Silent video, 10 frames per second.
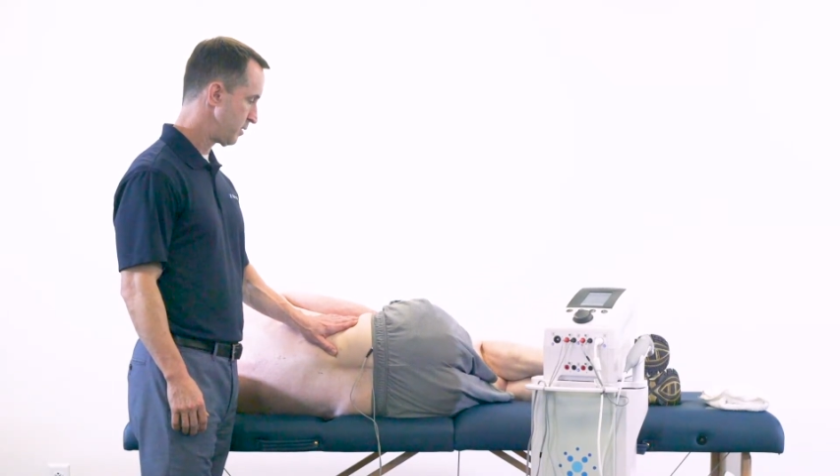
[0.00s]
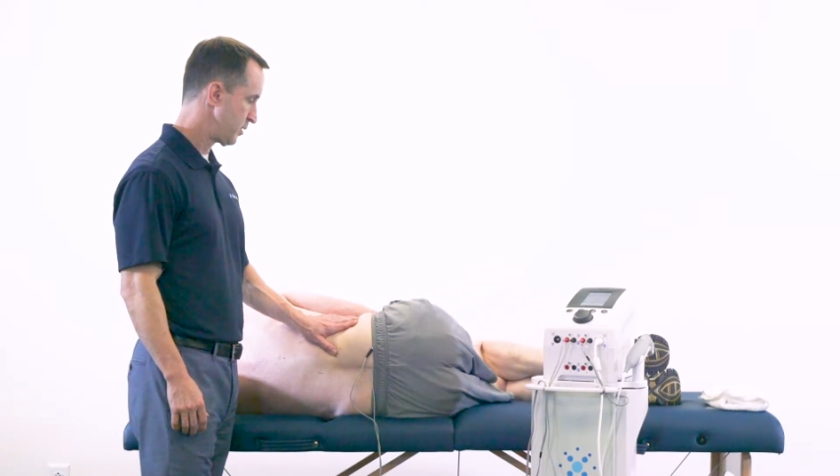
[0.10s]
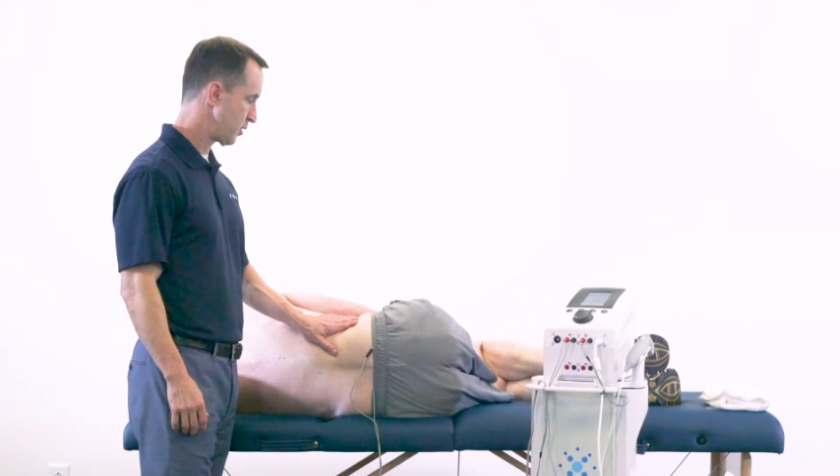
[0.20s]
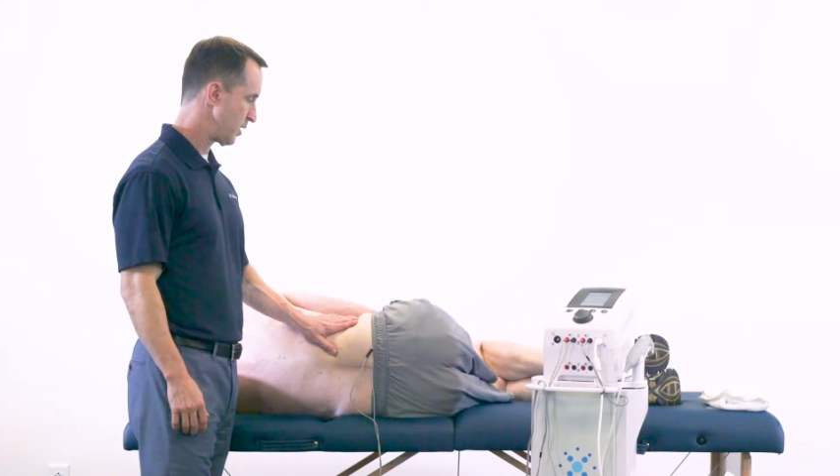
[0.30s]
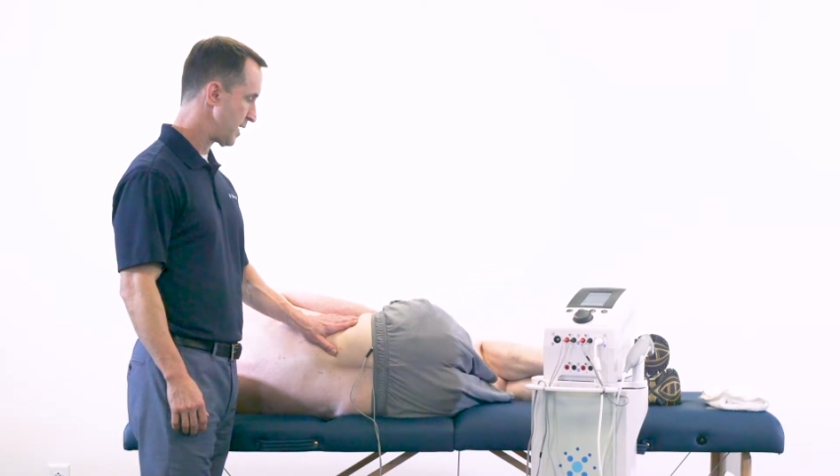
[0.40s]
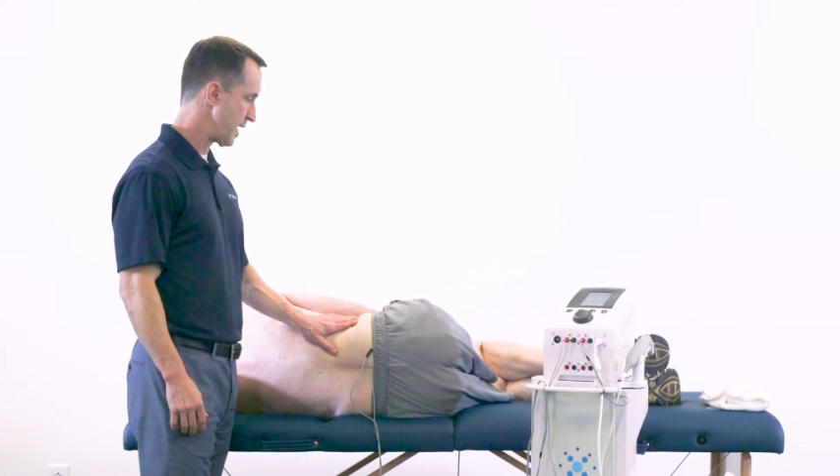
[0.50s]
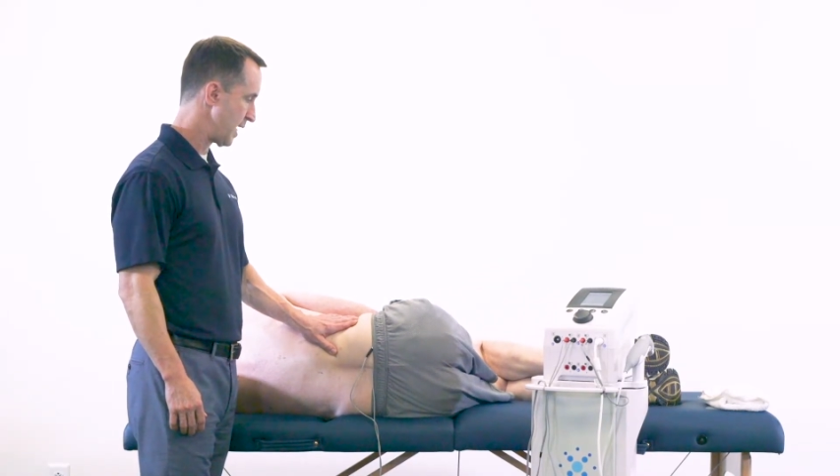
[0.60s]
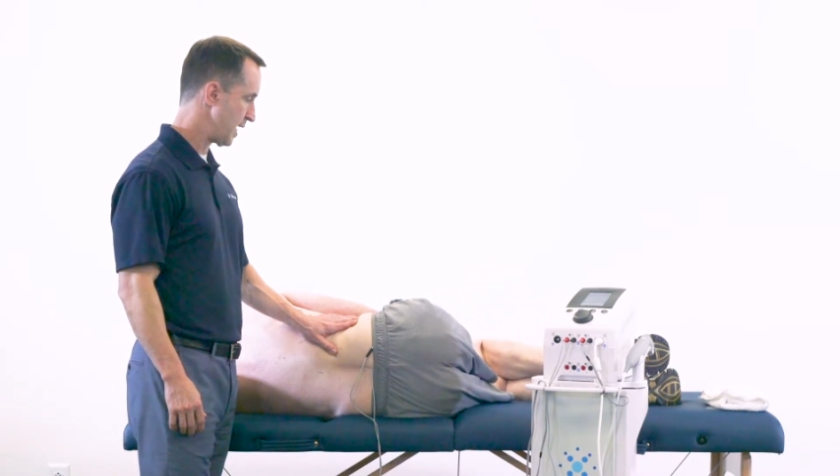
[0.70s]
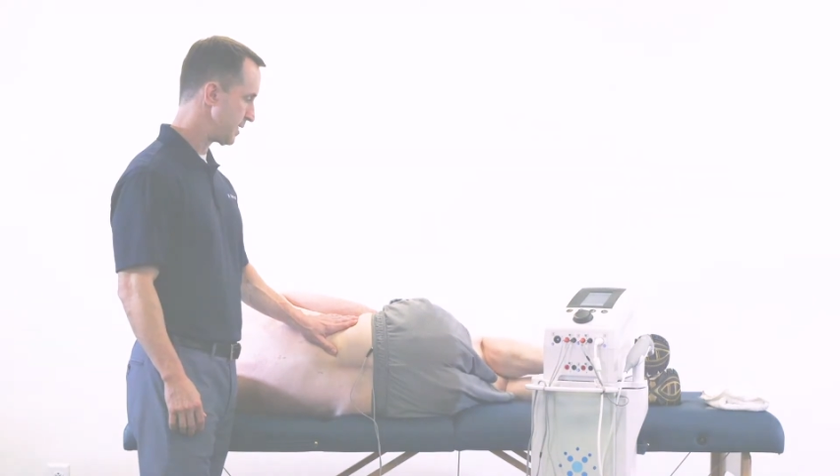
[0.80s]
during that on